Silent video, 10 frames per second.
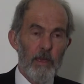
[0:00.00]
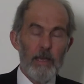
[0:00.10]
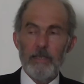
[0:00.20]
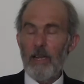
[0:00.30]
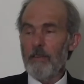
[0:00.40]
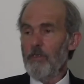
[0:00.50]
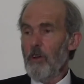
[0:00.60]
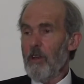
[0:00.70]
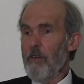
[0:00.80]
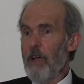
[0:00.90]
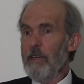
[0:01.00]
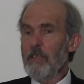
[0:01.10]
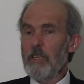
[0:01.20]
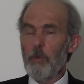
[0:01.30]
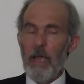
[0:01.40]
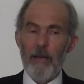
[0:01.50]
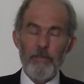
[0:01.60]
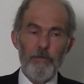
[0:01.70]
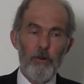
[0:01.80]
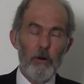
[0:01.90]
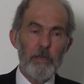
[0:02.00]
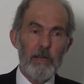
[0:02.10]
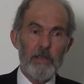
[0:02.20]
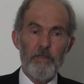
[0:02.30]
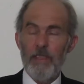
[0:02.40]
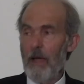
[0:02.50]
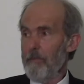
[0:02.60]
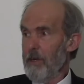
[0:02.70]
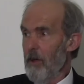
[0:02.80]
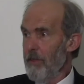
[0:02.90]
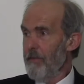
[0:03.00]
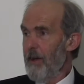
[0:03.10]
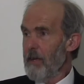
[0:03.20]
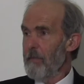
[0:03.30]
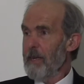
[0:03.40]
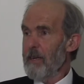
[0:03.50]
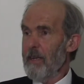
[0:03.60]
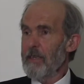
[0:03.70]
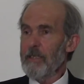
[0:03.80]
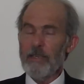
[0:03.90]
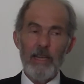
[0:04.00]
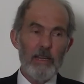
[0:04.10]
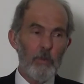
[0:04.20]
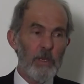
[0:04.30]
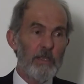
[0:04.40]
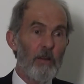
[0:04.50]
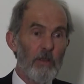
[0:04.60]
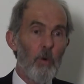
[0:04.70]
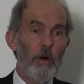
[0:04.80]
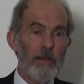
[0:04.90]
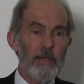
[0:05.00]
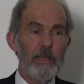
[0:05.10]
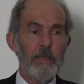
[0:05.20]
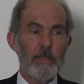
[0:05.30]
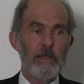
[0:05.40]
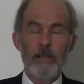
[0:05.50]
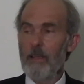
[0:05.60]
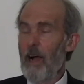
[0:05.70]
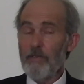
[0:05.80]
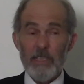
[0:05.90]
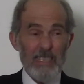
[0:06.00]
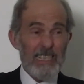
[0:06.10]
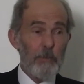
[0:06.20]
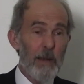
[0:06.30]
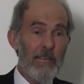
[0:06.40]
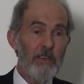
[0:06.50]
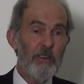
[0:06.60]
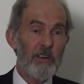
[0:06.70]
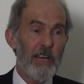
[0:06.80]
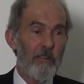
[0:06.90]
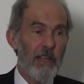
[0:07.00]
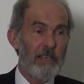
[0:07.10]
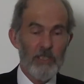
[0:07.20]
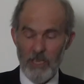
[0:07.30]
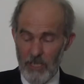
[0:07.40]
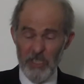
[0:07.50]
He said of nuclear energy, we have the formulas for that, but not the fundamental understanding. We don't know what it is. I've just explained nuclear energy.